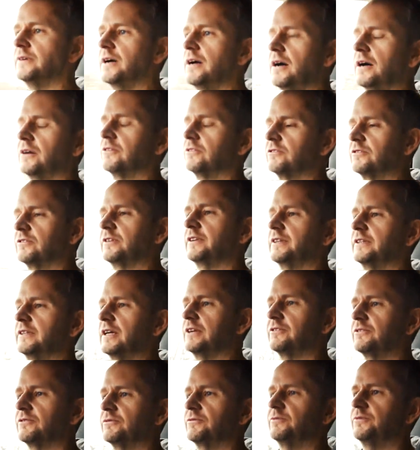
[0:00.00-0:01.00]
honestly,
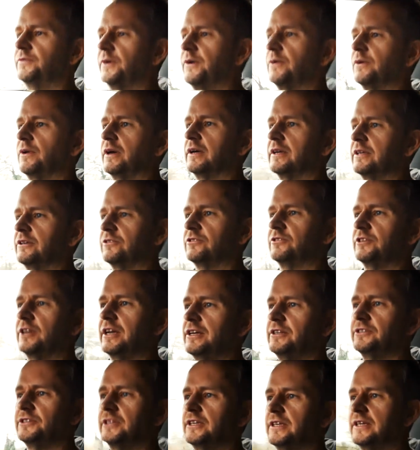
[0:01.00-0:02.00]
doesn't feel like it's
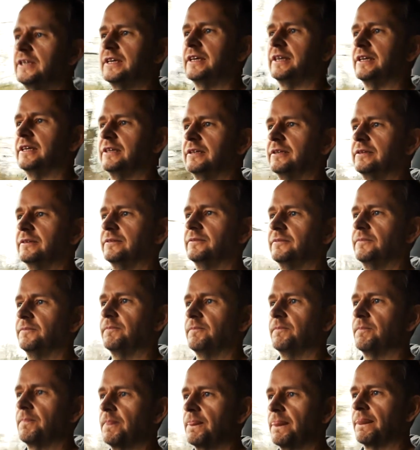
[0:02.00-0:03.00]
changing gear.
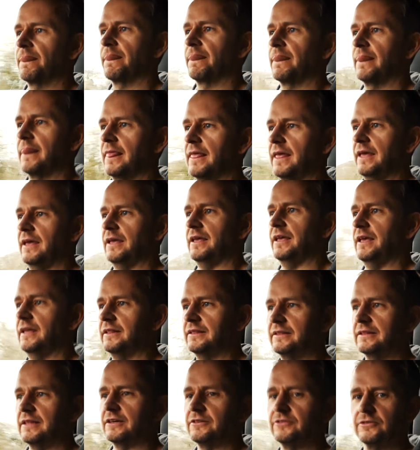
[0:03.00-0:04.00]

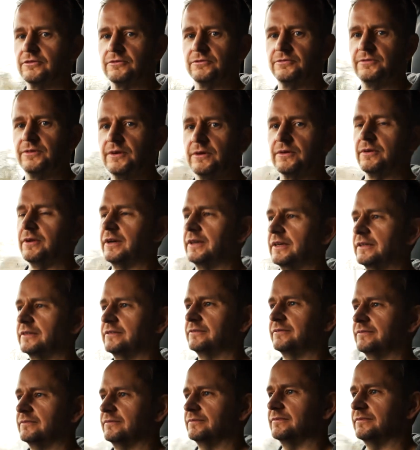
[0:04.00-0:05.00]
It doesn't feel like
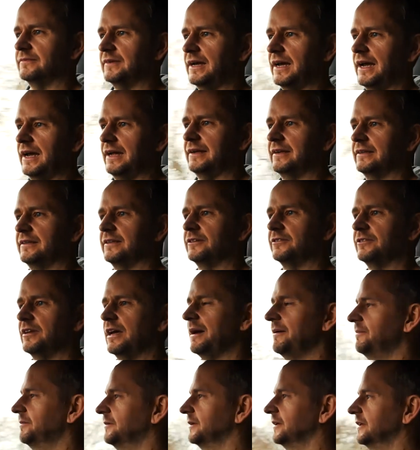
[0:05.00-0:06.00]
anything's
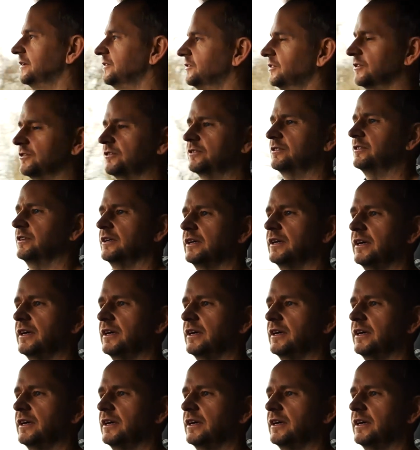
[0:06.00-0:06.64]
happening. It's